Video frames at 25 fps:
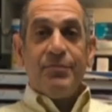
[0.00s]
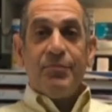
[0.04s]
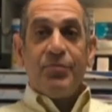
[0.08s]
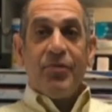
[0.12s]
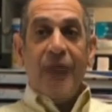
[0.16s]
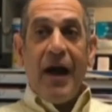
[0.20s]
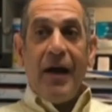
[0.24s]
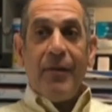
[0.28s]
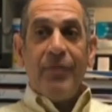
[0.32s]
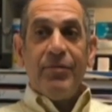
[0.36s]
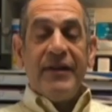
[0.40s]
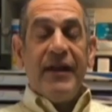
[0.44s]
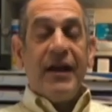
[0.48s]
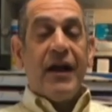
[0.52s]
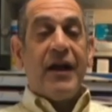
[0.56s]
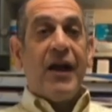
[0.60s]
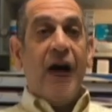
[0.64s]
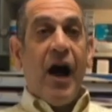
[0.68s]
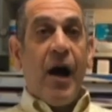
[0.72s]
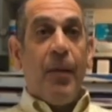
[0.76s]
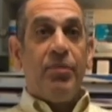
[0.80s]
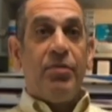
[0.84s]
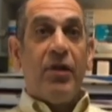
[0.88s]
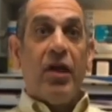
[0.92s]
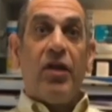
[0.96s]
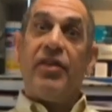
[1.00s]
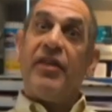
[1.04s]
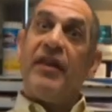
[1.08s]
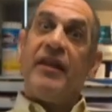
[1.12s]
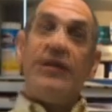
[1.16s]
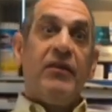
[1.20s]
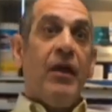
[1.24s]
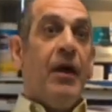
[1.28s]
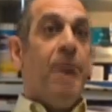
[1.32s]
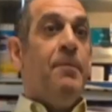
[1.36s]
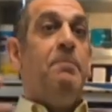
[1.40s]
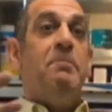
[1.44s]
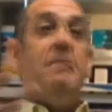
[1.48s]
probably a couple of
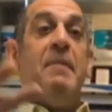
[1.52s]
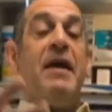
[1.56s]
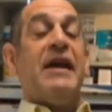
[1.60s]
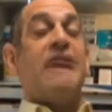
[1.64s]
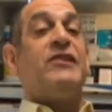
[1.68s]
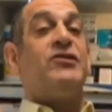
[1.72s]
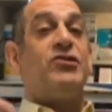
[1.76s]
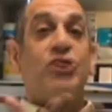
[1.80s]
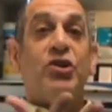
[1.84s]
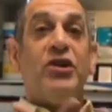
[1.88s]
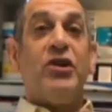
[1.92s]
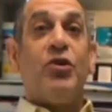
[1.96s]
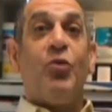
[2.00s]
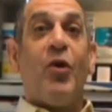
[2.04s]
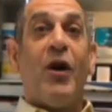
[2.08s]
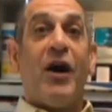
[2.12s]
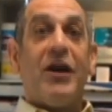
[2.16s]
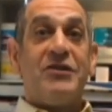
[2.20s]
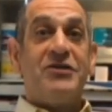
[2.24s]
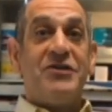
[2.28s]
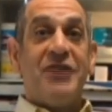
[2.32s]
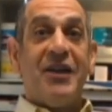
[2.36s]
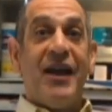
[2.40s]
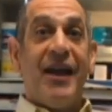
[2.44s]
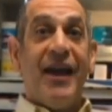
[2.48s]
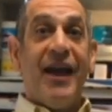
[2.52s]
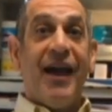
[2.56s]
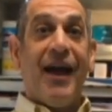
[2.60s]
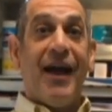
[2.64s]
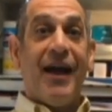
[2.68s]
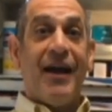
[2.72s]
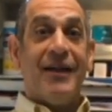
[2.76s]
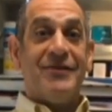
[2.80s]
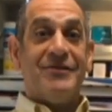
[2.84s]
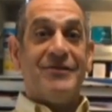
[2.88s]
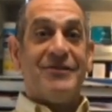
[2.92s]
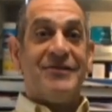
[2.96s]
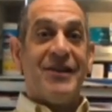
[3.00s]
things. Make sure you wash your
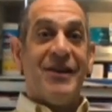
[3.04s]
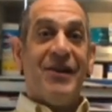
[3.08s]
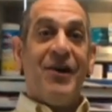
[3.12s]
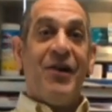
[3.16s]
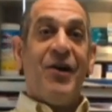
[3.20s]
hands.